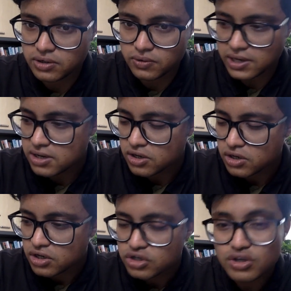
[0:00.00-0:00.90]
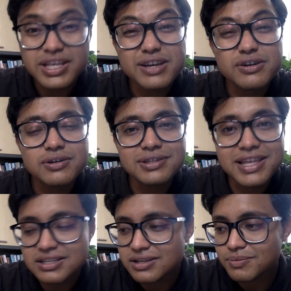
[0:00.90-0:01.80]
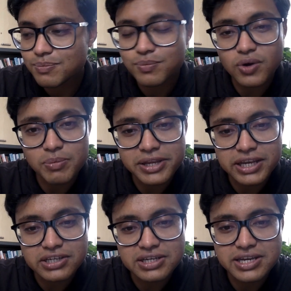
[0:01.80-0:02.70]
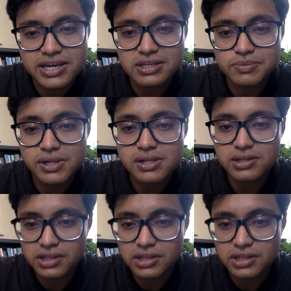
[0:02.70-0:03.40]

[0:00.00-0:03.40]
Okay, so there is a obligation here as well,